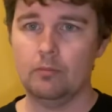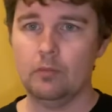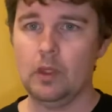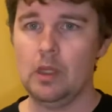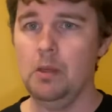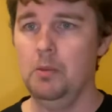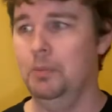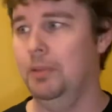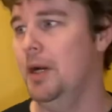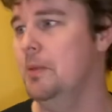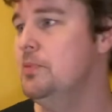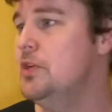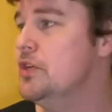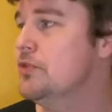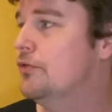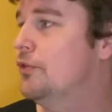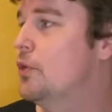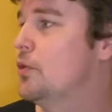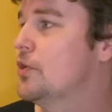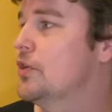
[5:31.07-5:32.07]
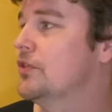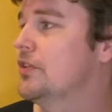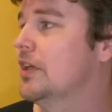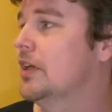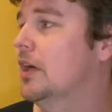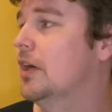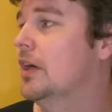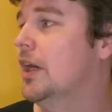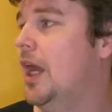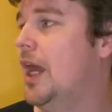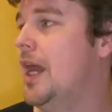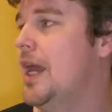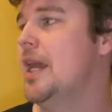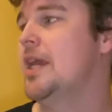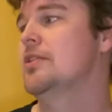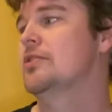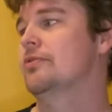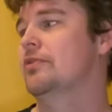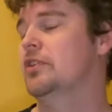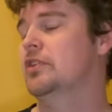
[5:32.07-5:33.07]
But I'm just focusing on
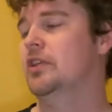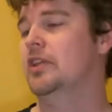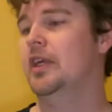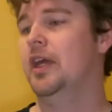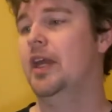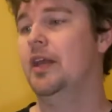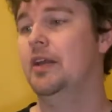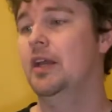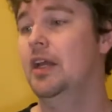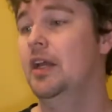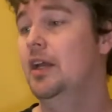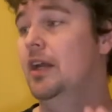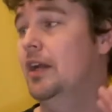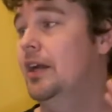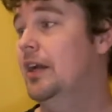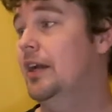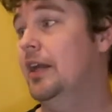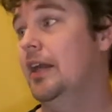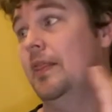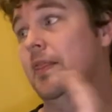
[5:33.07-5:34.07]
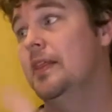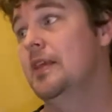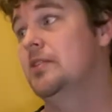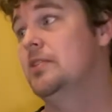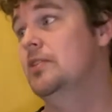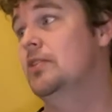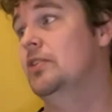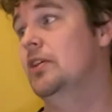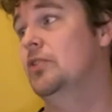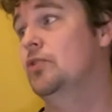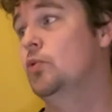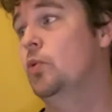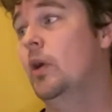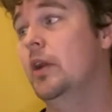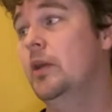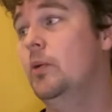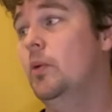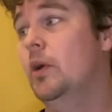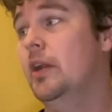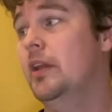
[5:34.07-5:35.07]
A's for today. Again, this is a
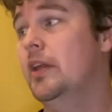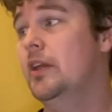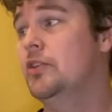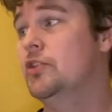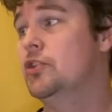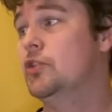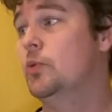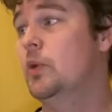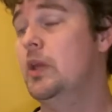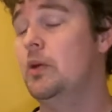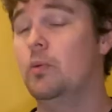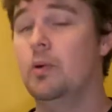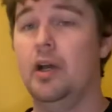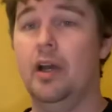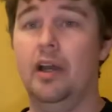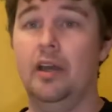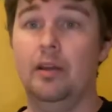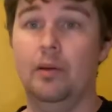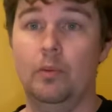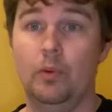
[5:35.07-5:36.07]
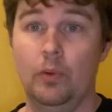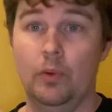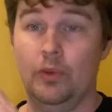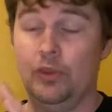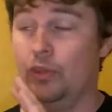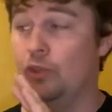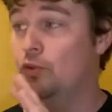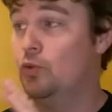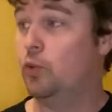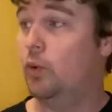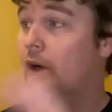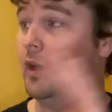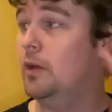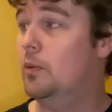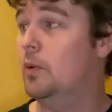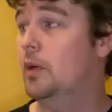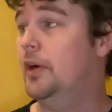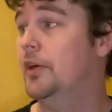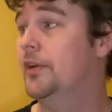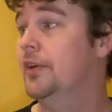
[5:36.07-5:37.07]
21-inch sweet ride. I went with the
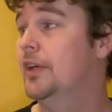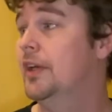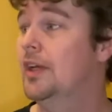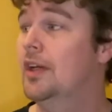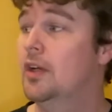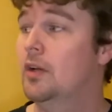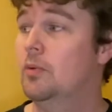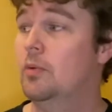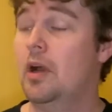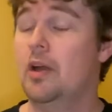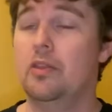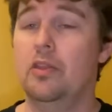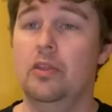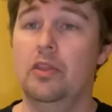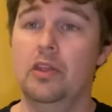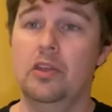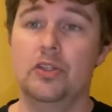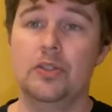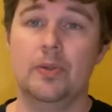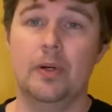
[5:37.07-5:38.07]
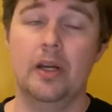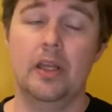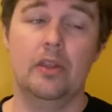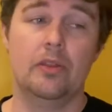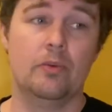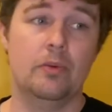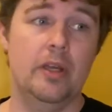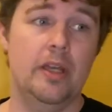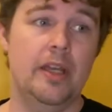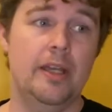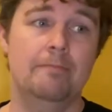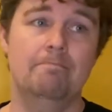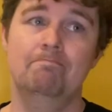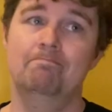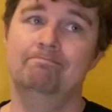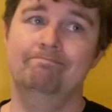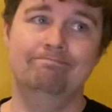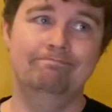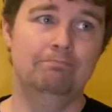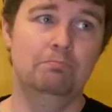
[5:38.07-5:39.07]
21 rather than 23,
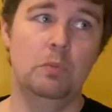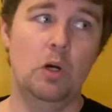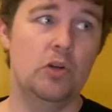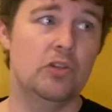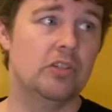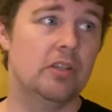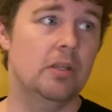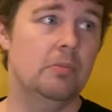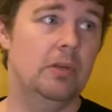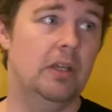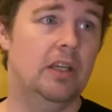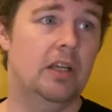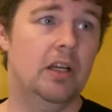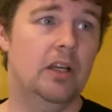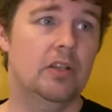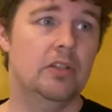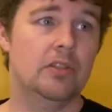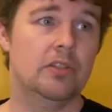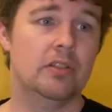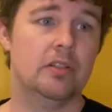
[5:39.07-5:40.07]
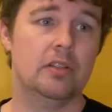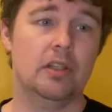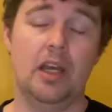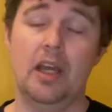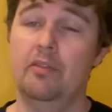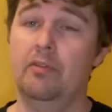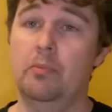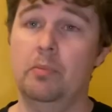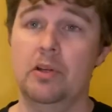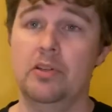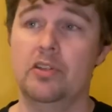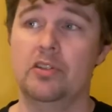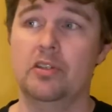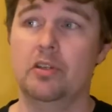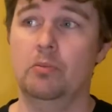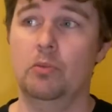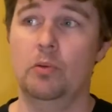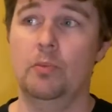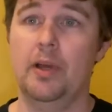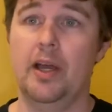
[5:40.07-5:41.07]
mostly because I have a bunch of
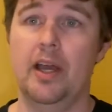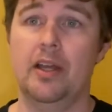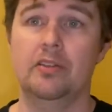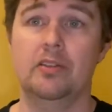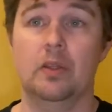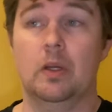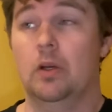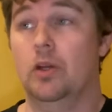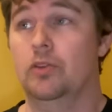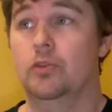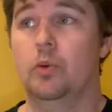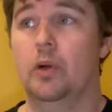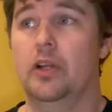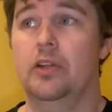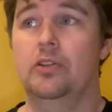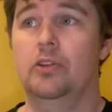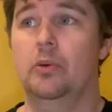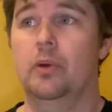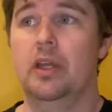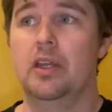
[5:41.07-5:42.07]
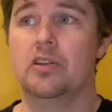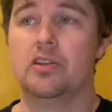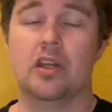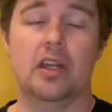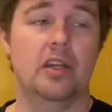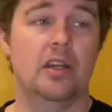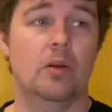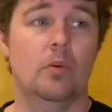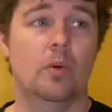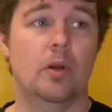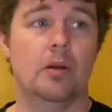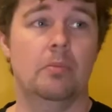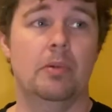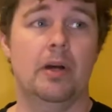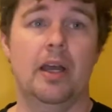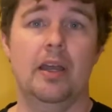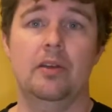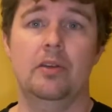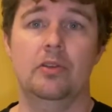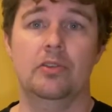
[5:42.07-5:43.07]
cymbal bags and they're all 22-inch. I didn't want to
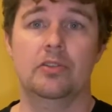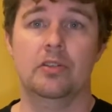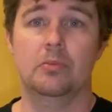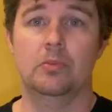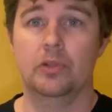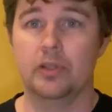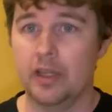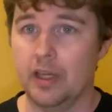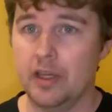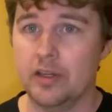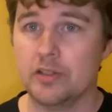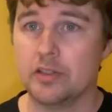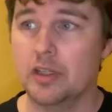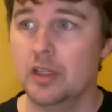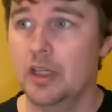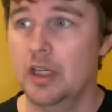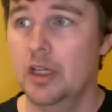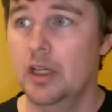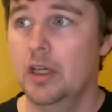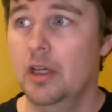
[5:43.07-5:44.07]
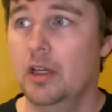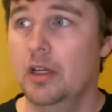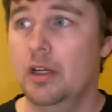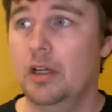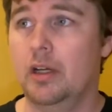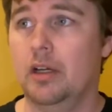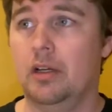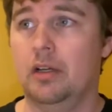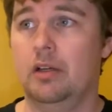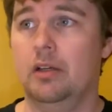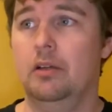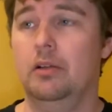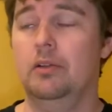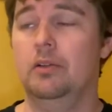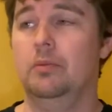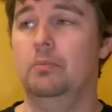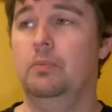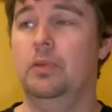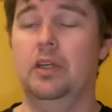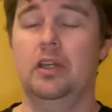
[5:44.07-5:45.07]
buy a new cymbal case
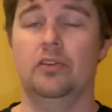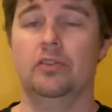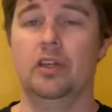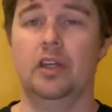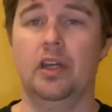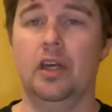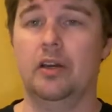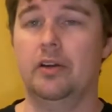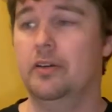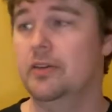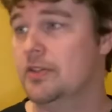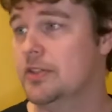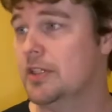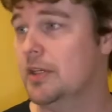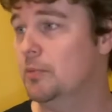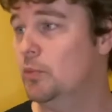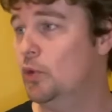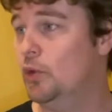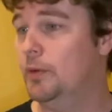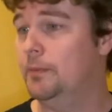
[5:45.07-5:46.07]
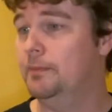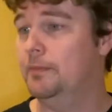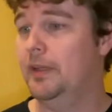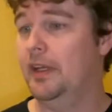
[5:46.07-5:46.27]
because I got a new cymbal.